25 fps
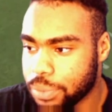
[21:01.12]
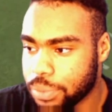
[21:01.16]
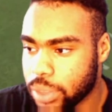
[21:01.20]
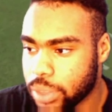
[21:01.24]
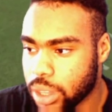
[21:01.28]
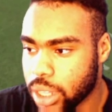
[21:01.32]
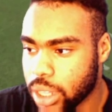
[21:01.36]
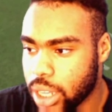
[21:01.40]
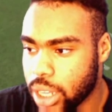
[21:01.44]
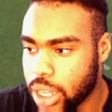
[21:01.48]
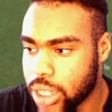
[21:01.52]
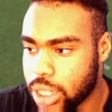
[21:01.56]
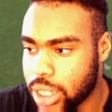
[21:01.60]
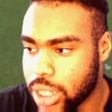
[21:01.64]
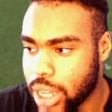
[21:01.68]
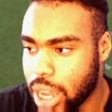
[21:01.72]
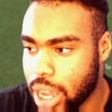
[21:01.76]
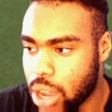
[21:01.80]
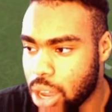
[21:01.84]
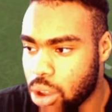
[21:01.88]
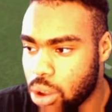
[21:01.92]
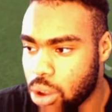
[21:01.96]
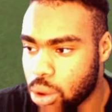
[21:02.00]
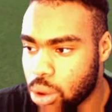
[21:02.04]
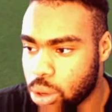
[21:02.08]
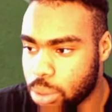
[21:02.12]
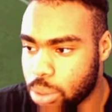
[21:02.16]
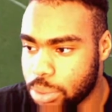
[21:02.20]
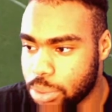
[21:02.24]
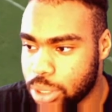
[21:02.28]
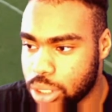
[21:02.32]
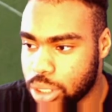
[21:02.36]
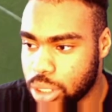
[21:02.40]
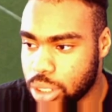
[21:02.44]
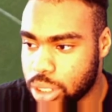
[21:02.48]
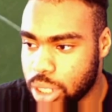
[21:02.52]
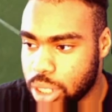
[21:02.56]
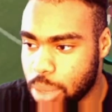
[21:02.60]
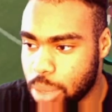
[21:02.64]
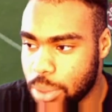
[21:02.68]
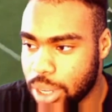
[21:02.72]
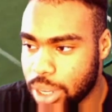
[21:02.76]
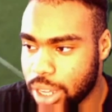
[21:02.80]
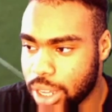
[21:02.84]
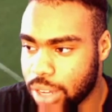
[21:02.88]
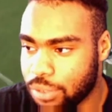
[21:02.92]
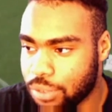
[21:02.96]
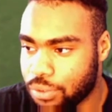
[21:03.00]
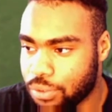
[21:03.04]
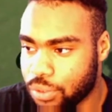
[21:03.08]
And you see how Holcomb is just coming
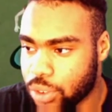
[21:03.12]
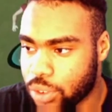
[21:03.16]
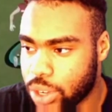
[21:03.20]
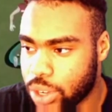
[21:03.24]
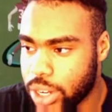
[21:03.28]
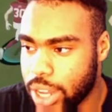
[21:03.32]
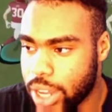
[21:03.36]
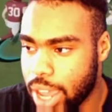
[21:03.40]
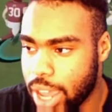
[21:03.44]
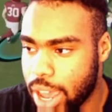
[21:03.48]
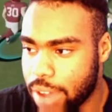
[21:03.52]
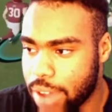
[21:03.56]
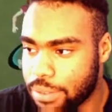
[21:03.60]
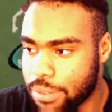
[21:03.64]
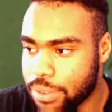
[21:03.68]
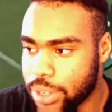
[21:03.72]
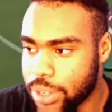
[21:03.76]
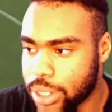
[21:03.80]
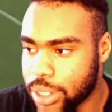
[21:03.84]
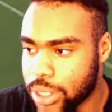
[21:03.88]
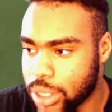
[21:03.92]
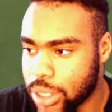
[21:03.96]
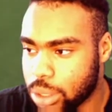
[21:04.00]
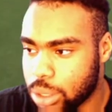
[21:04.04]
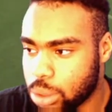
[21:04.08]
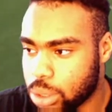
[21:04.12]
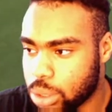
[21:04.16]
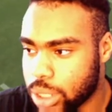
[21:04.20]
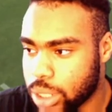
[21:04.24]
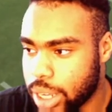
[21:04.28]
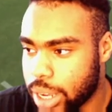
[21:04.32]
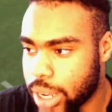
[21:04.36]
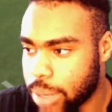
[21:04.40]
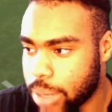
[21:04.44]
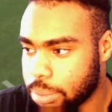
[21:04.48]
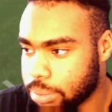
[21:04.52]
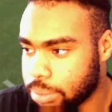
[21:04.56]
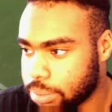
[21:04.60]
in free every single time.